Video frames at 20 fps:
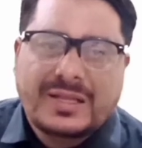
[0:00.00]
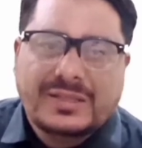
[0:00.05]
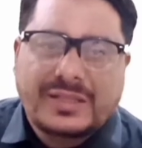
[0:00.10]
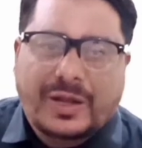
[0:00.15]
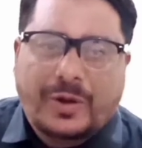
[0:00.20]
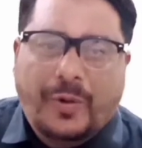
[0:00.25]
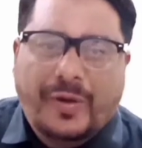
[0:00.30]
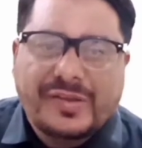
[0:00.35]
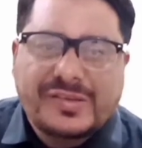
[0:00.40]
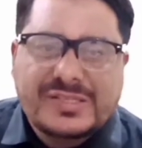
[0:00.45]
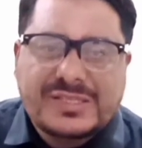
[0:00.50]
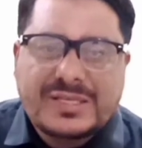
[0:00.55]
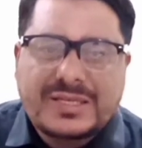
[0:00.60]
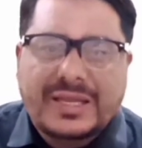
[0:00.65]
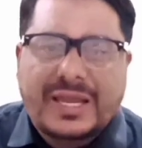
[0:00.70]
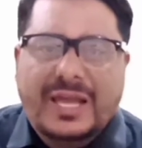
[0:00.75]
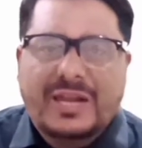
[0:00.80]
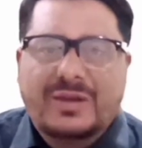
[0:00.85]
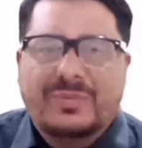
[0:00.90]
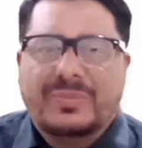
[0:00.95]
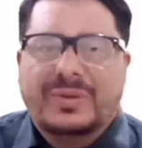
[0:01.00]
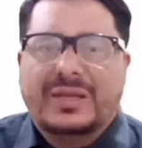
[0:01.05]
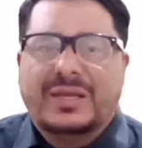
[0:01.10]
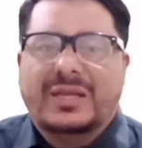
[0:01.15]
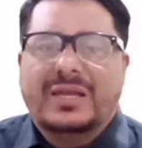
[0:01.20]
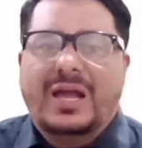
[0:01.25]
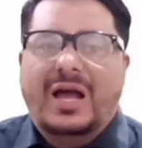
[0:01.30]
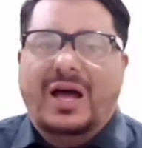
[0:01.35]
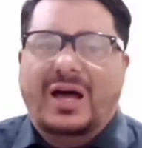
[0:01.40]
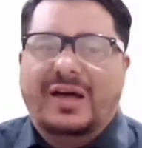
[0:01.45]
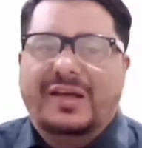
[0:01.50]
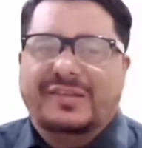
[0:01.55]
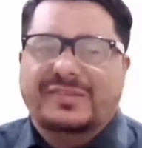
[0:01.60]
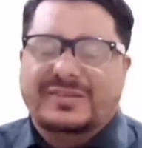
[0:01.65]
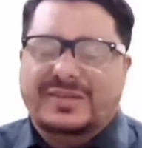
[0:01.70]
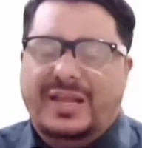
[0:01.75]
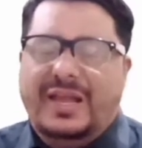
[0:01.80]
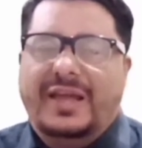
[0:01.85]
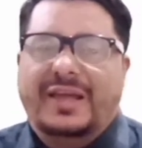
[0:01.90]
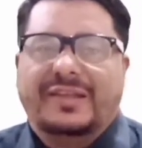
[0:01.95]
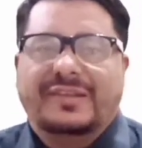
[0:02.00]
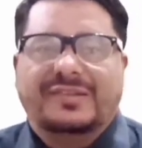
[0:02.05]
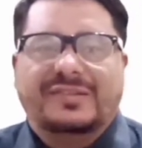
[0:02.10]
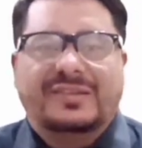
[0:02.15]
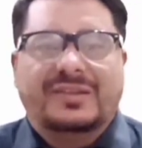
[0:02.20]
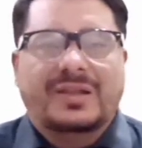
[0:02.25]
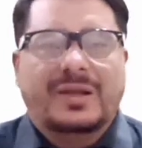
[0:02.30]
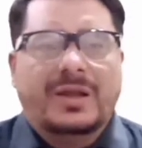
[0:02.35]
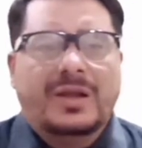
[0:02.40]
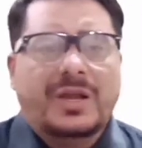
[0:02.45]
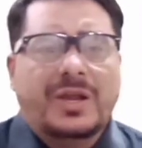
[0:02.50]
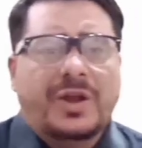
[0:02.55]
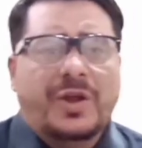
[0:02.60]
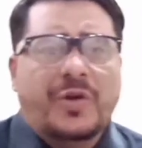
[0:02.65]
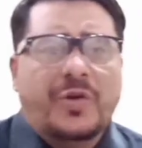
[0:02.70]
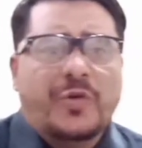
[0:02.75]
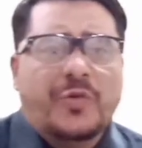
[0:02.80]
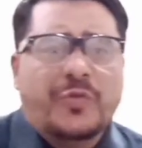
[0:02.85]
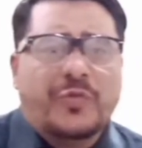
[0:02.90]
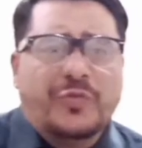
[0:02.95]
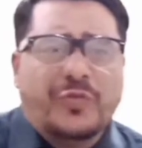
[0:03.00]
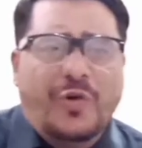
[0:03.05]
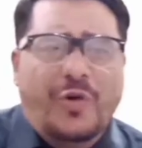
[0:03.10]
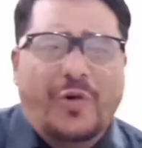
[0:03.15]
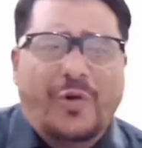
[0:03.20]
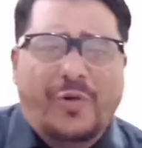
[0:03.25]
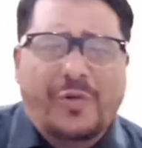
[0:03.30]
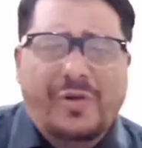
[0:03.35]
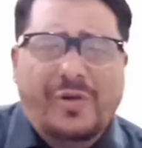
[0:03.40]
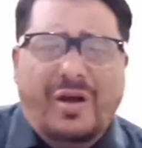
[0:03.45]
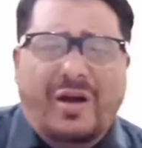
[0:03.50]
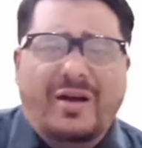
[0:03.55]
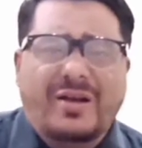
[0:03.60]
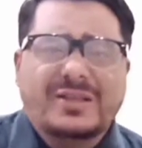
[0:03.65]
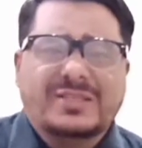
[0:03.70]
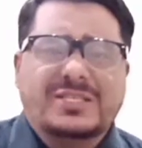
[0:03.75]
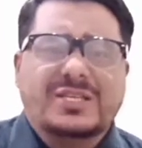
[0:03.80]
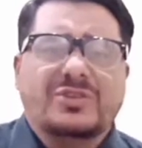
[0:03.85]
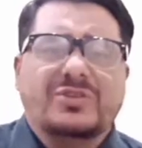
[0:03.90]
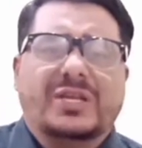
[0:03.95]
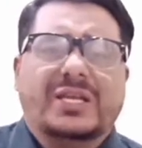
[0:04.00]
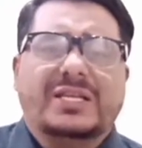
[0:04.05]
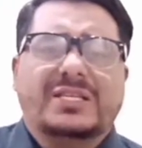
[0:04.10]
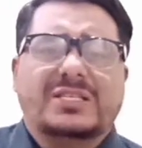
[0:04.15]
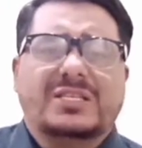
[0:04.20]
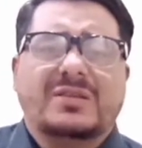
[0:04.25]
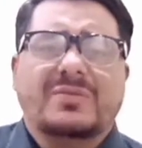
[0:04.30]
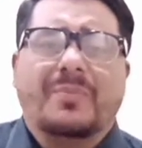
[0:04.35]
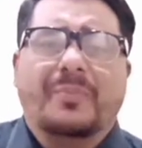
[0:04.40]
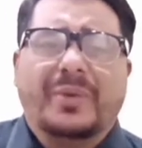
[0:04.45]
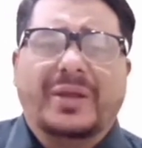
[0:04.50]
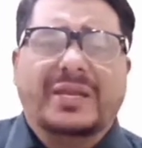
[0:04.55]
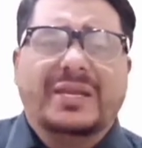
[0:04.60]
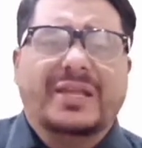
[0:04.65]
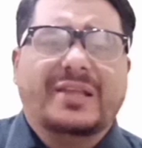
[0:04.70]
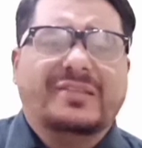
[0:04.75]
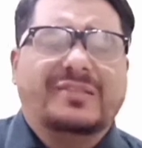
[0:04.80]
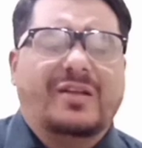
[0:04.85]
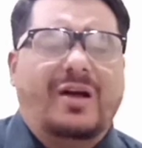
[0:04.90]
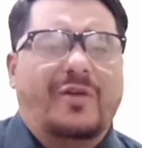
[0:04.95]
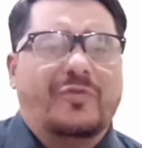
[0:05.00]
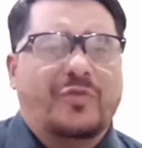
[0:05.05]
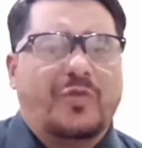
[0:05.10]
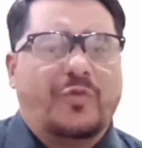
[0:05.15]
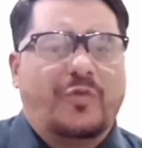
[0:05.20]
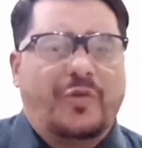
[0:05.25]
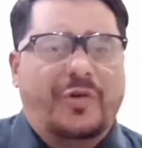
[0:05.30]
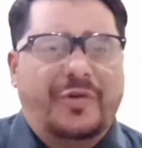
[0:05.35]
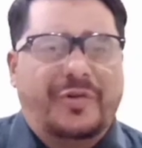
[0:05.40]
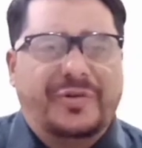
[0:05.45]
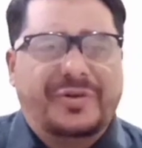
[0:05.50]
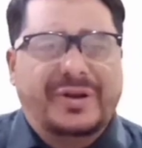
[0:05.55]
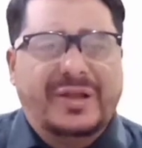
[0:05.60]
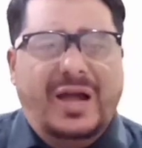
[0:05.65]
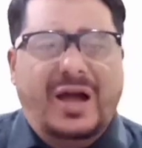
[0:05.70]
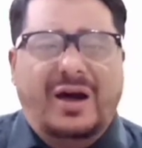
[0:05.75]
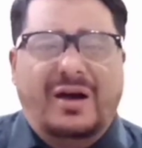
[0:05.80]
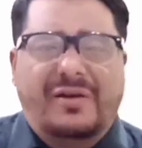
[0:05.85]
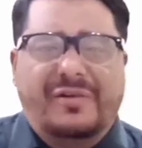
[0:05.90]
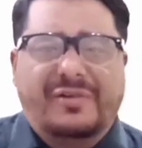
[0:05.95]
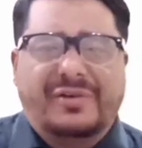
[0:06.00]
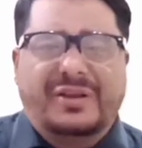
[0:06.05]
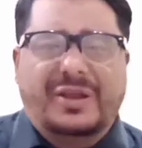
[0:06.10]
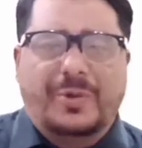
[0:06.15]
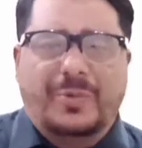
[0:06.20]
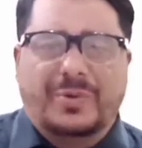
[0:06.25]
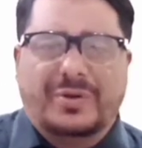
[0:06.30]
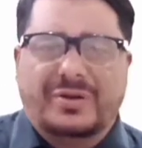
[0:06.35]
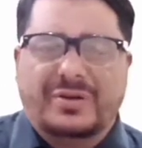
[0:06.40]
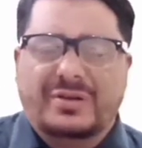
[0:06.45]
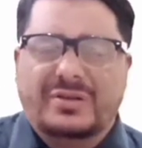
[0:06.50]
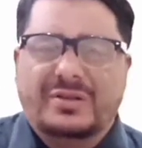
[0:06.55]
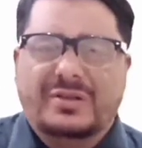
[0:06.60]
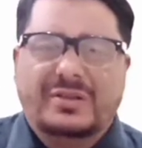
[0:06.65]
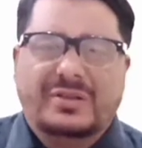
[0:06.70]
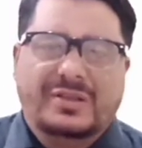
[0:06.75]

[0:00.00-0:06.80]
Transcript: The question can be asked as: four alternate meanings of a word are given.